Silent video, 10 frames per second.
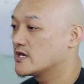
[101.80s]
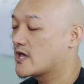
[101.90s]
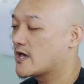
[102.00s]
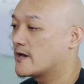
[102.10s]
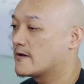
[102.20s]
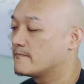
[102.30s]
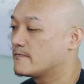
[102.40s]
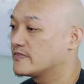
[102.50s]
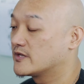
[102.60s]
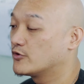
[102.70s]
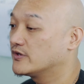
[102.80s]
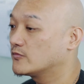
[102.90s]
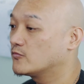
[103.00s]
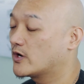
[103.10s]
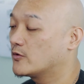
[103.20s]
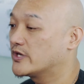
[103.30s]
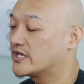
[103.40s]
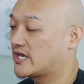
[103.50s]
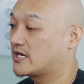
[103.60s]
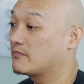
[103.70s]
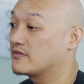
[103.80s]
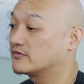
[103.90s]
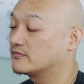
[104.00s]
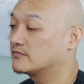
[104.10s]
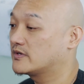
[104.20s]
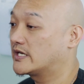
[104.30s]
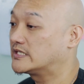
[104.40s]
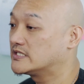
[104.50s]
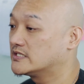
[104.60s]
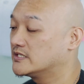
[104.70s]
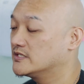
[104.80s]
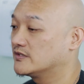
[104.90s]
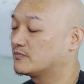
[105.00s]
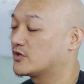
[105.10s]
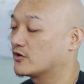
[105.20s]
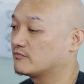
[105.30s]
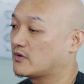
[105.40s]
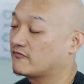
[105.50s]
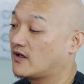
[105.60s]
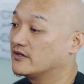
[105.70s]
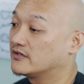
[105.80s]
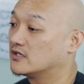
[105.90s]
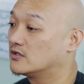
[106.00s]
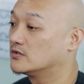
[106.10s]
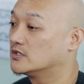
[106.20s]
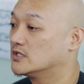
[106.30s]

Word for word: and the reason why we came up with this idea is because my father-in-law,